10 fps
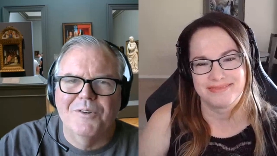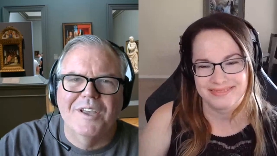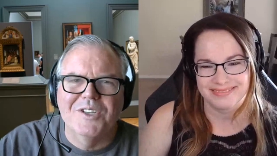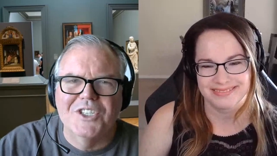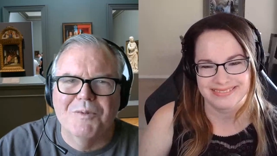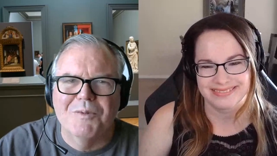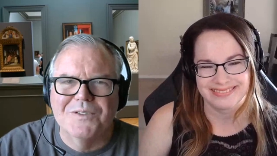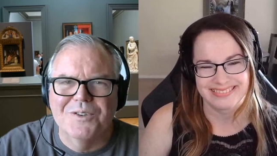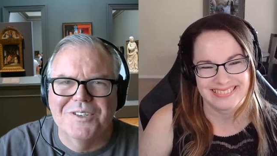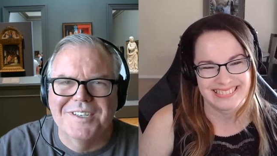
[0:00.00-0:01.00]
Speaker 1: Heather, thank you
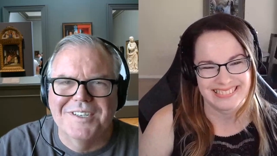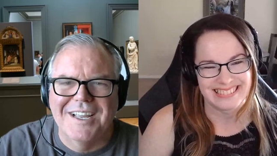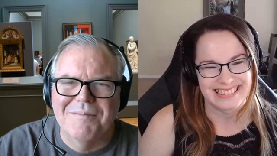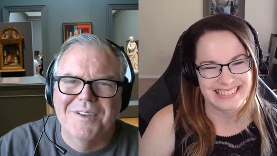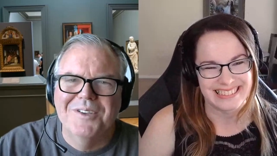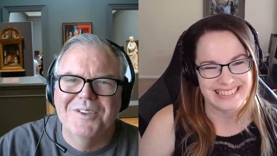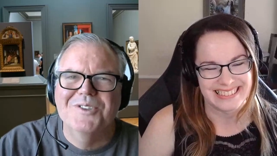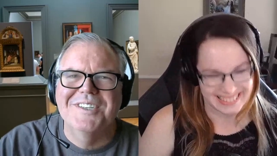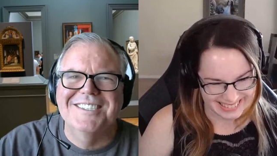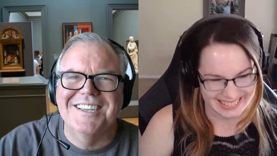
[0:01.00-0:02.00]
so much for your time.
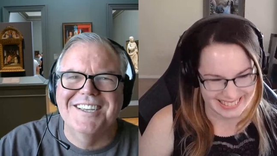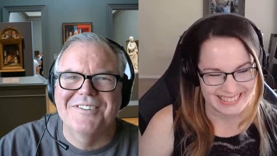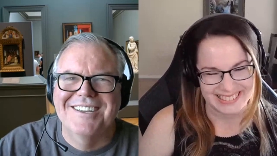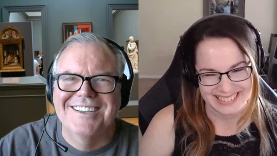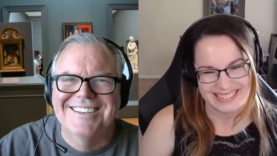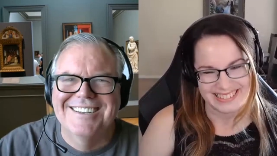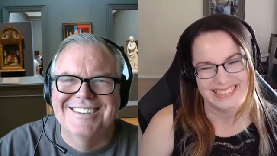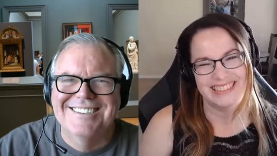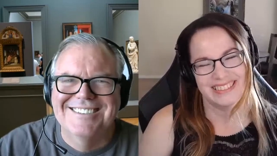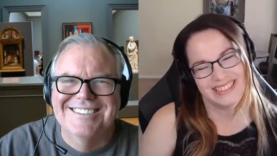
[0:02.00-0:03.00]
You stay safe.
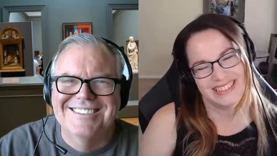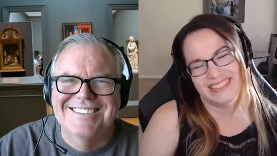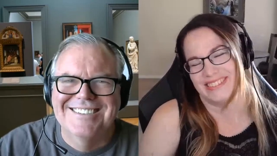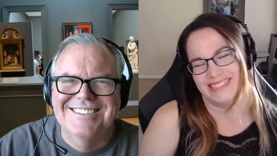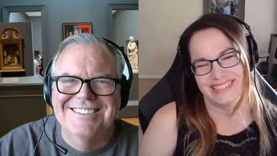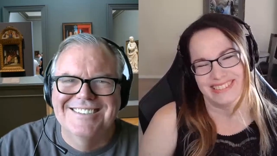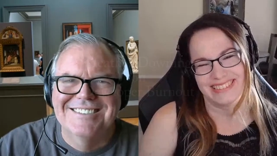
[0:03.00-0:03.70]
You too.